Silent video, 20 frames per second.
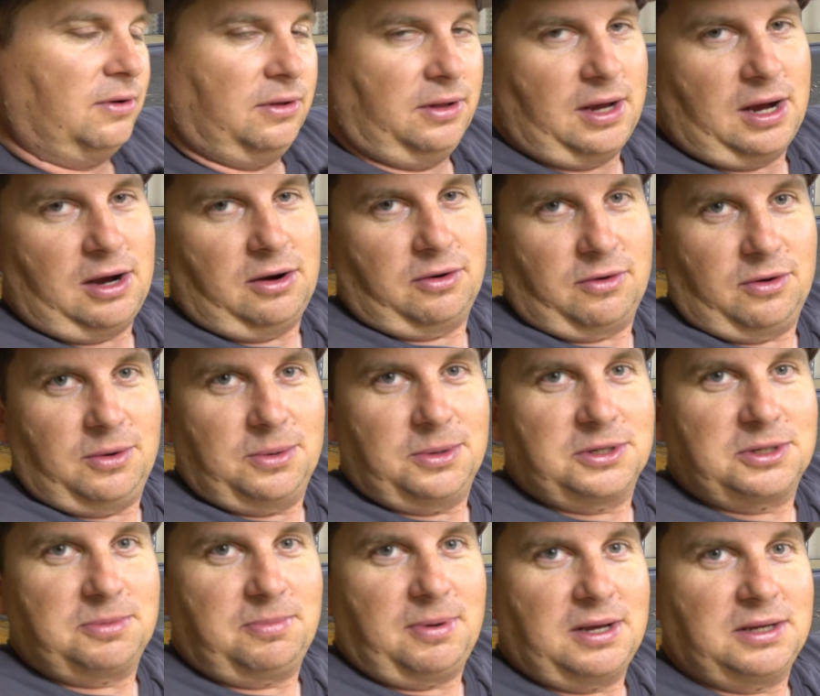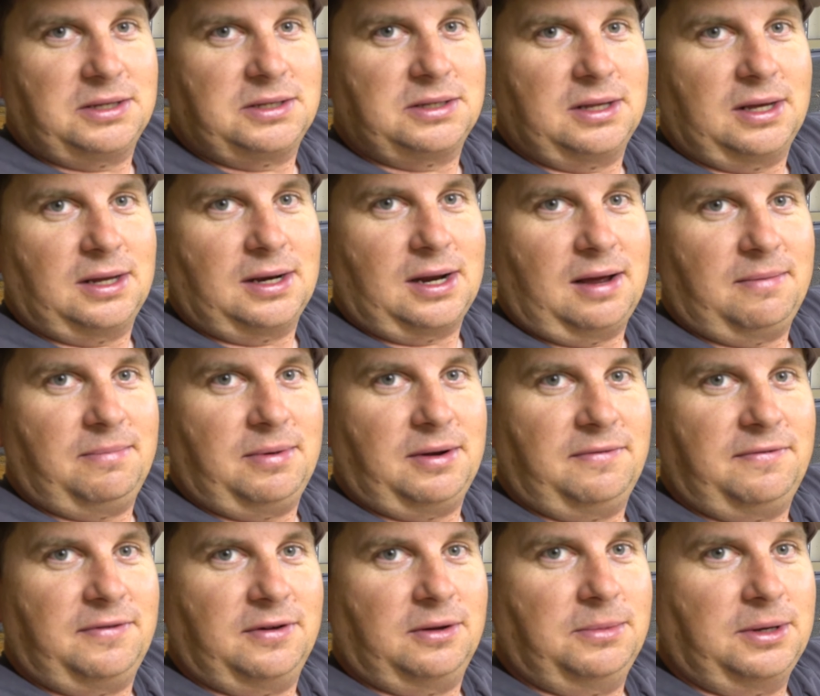really outgrown the space that I've been
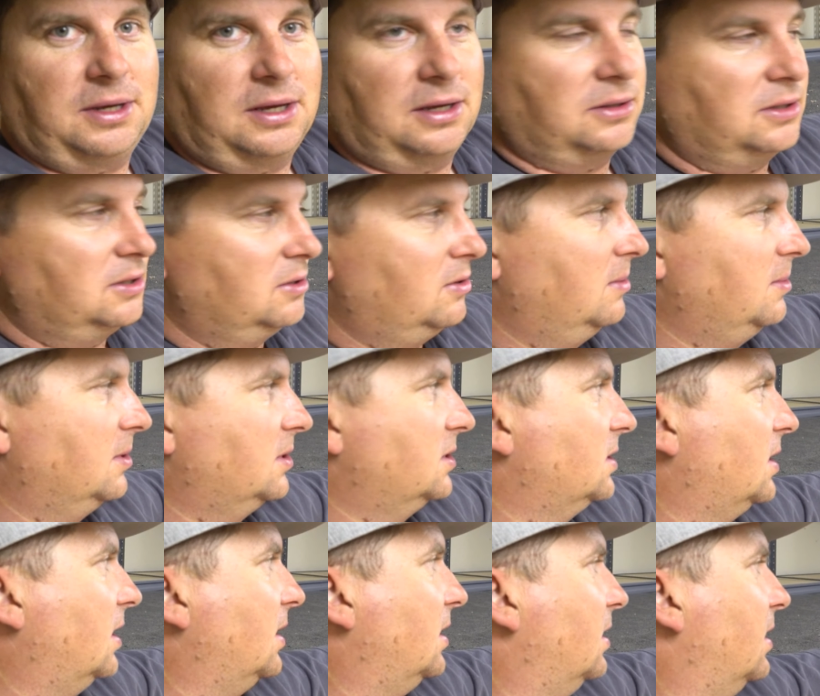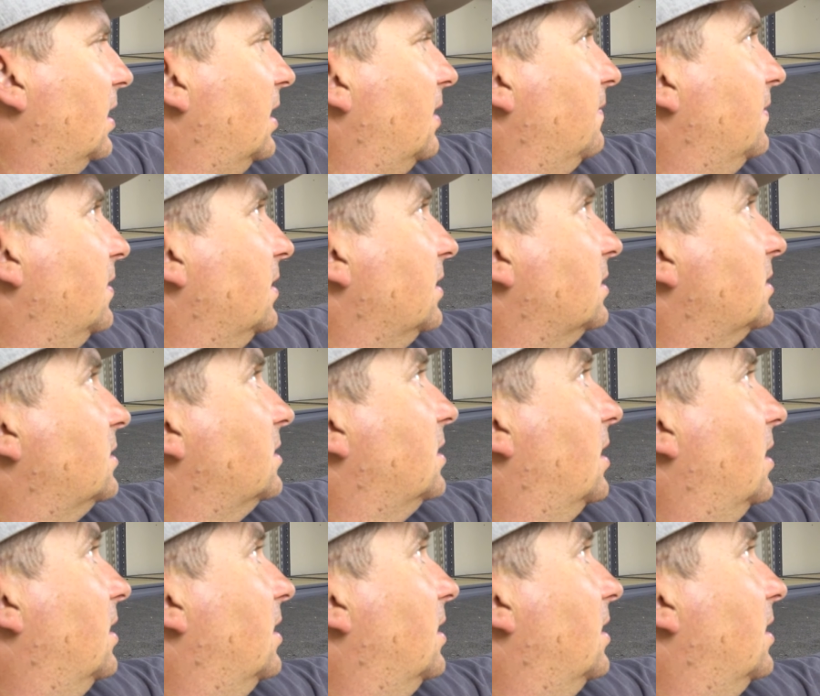filming in. So I'm excited to have this.